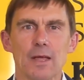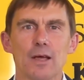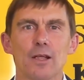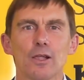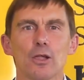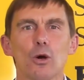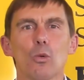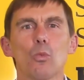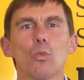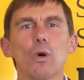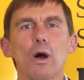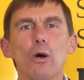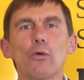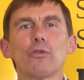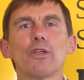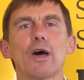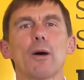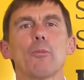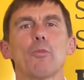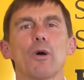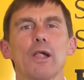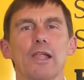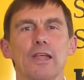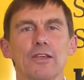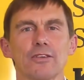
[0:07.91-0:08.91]
Look, well
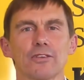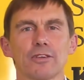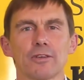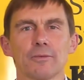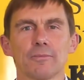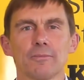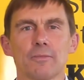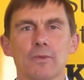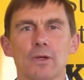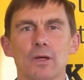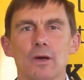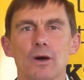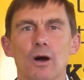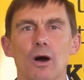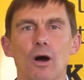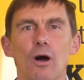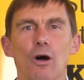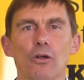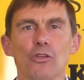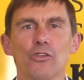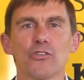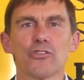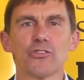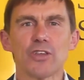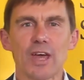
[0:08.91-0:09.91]
done Wellington
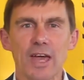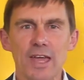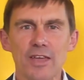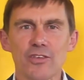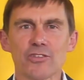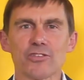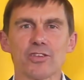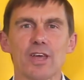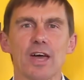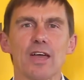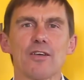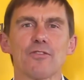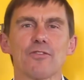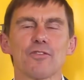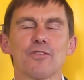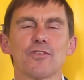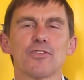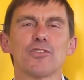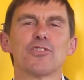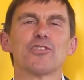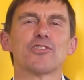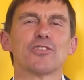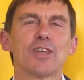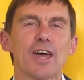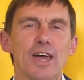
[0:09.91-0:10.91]
on staying safe,
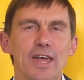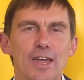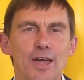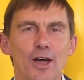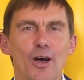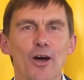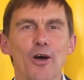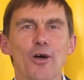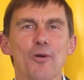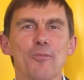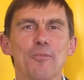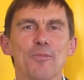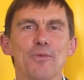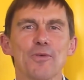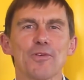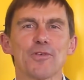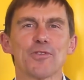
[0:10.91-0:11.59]
staying home,